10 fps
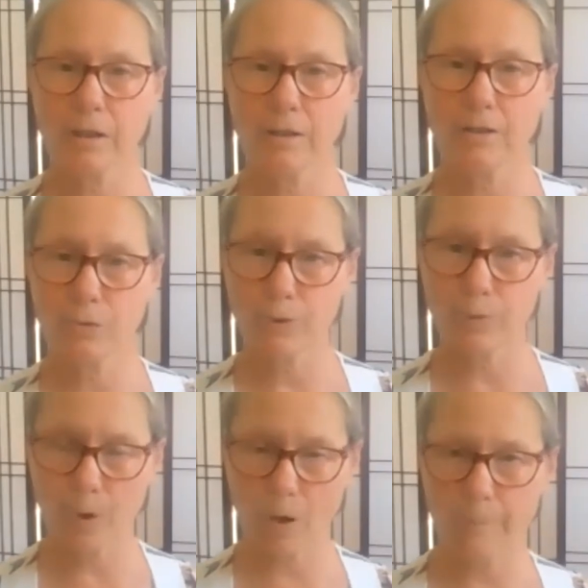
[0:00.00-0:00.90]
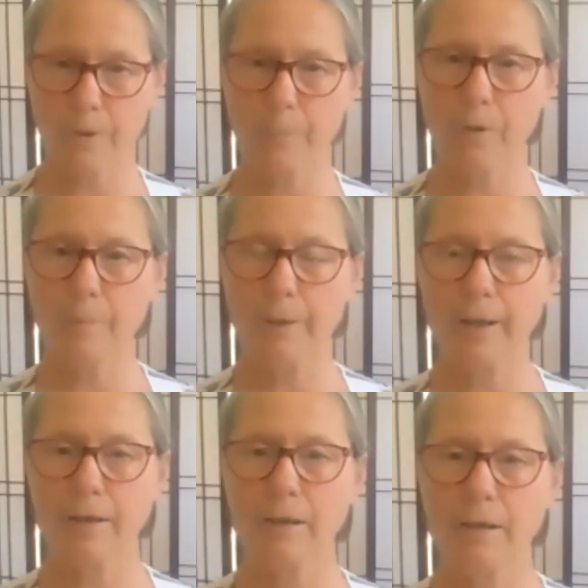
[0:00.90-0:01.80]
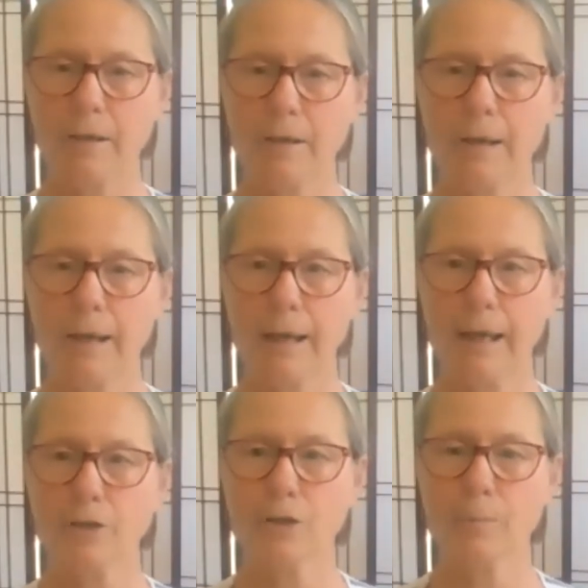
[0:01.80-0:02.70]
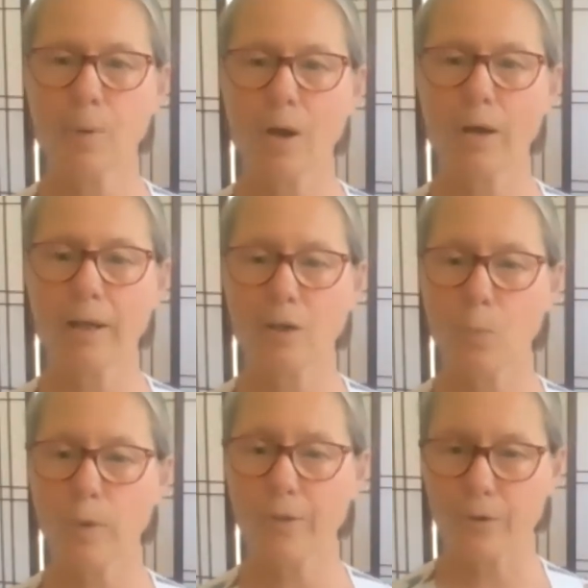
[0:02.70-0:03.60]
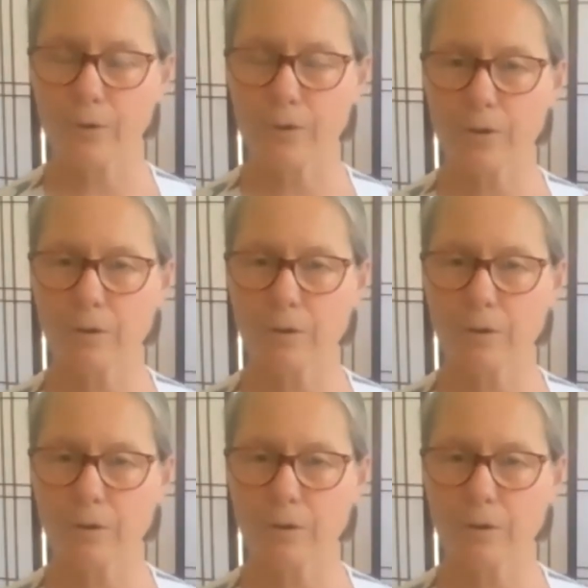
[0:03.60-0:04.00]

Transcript: she was propped up on a bed and her body had withered.